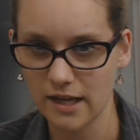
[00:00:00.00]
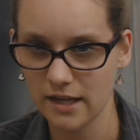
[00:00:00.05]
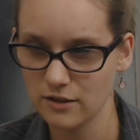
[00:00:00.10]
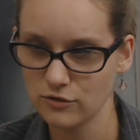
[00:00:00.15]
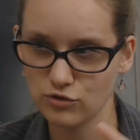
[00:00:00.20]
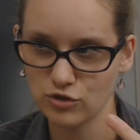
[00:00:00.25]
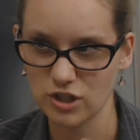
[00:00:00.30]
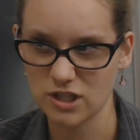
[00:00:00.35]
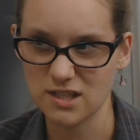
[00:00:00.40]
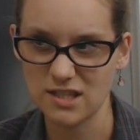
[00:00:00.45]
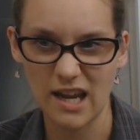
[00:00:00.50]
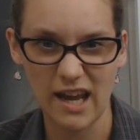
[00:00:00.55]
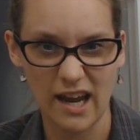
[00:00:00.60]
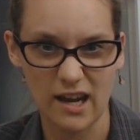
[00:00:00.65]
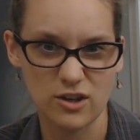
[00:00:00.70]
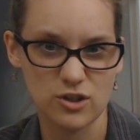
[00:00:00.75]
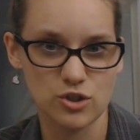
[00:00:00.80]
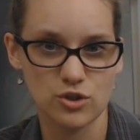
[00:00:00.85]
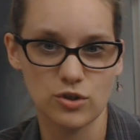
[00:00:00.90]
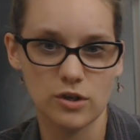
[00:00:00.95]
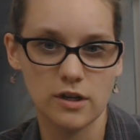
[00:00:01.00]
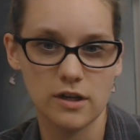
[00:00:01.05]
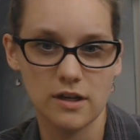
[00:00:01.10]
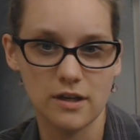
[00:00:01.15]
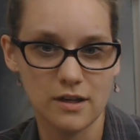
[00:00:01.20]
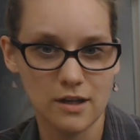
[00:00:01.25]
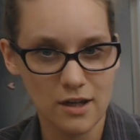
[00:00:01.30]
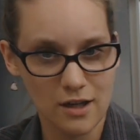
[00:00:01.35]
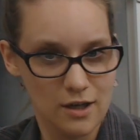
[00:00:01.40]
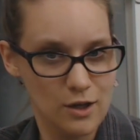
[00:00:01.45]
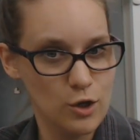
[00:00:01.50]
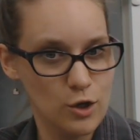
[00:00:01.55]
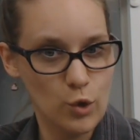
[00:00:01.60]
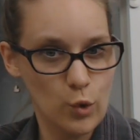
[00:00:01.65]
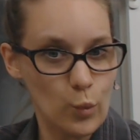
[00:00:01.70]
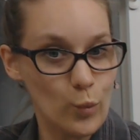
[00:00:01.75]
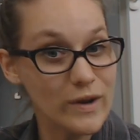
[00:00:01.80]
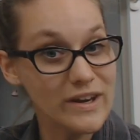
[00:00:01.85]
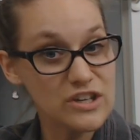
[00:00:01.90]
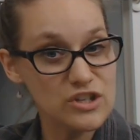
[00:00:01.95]
like just extra
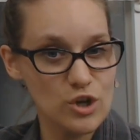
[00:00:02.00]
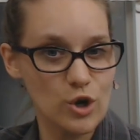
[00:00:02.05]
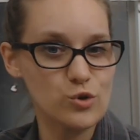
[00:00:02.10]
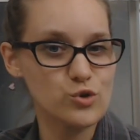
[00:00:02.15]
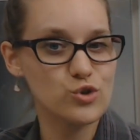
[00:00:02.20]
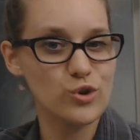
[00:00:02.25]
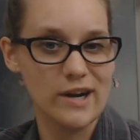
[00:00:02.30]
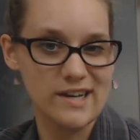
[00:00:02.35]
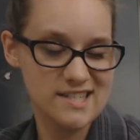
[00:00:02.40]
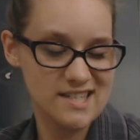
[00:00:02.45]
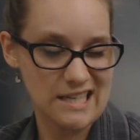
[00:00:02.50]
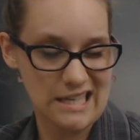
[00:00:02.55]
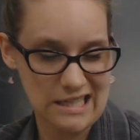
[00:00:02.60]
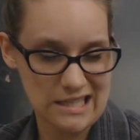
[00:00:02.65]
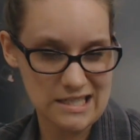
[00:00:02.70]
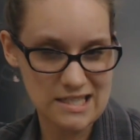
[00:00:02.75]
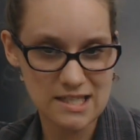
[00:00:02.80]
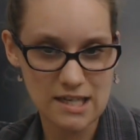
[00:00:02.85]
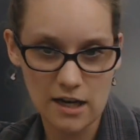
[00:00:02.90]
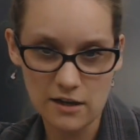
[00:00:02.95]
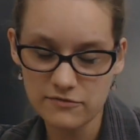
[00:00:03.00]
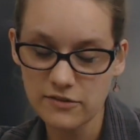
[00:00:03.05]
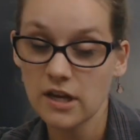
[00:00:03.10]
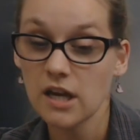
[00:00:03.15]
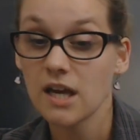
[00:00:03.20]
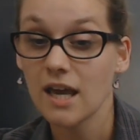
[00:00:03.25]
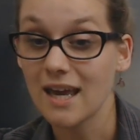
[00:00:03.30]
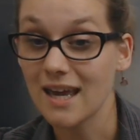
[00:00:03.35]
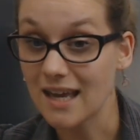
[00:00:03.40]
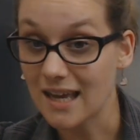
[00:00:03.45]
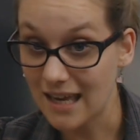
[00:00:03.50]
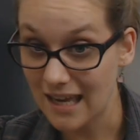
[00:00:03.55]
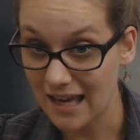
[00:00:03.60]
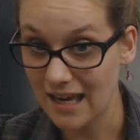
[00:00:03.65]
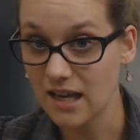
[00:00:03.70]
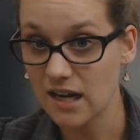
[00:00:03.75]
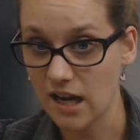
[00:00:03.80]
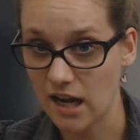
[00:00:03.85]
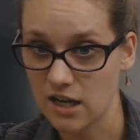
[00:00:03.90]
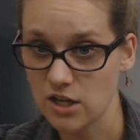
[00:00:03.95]
window dressing stuff, it
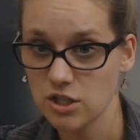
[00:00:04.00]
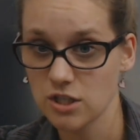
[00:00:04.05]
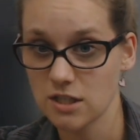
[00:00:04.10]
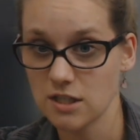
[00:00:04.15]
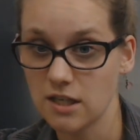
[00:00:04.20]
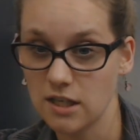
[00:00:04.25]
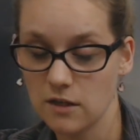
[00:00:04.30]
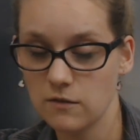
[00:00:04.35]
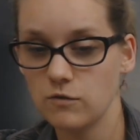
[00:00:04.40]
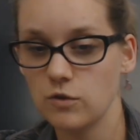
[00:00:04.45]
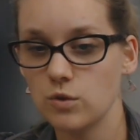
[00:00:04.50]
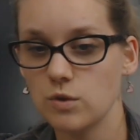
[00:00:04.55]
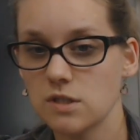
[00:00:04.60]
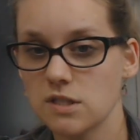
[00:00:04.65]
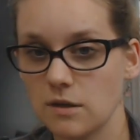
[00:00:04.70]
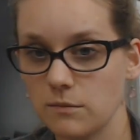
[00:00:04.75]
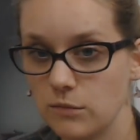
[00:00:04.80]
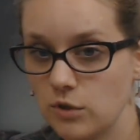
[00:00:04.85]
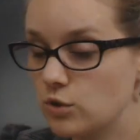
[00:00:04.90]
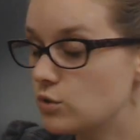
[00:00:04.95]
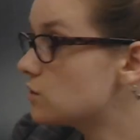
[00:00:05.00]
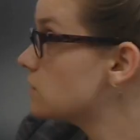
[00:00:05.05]
can actually give you some